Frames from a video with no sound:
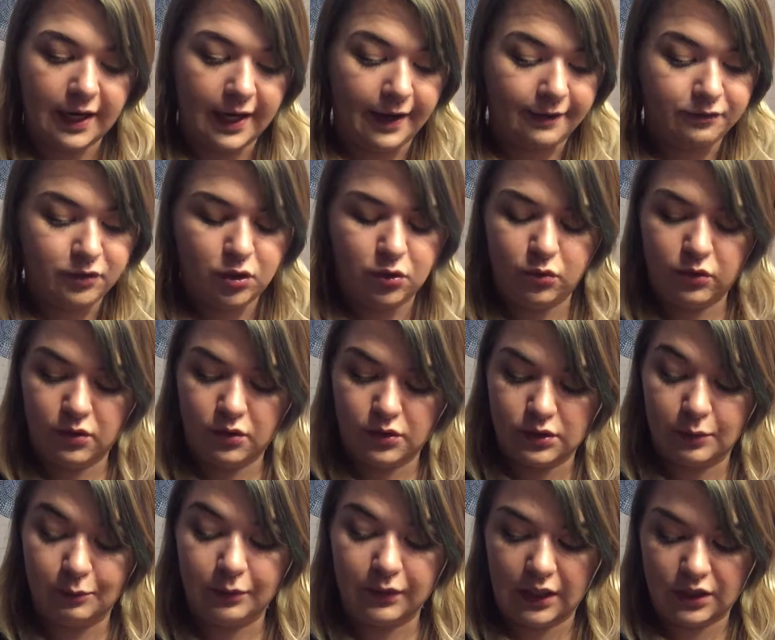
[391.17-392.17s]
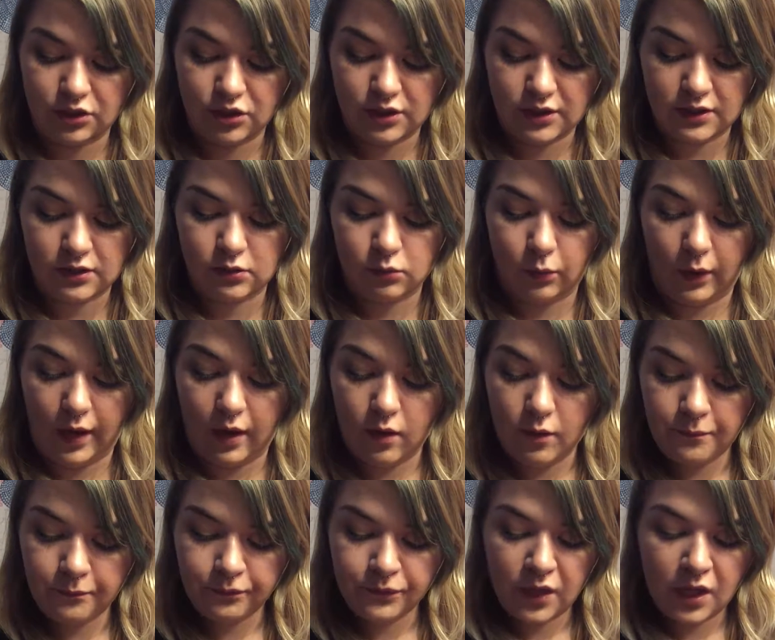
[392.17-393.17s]
I have 2 of those blushes as
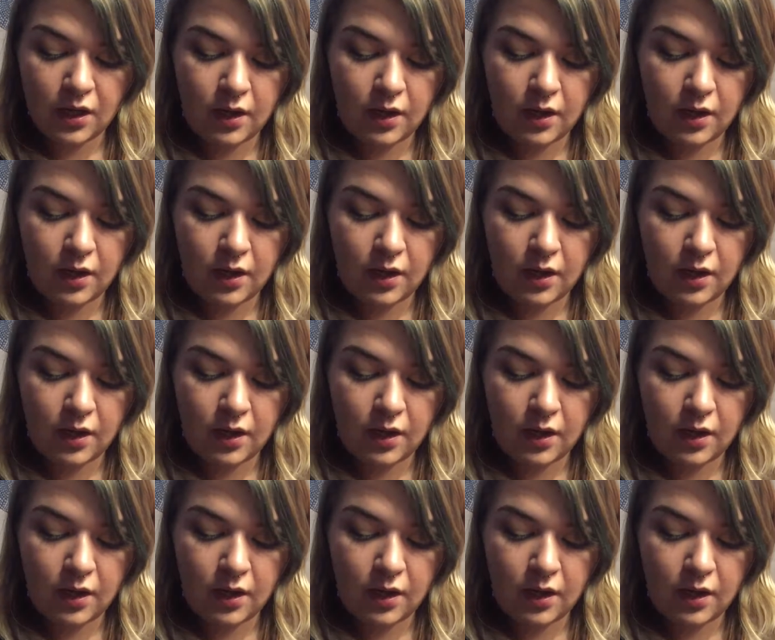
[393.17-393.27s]
well,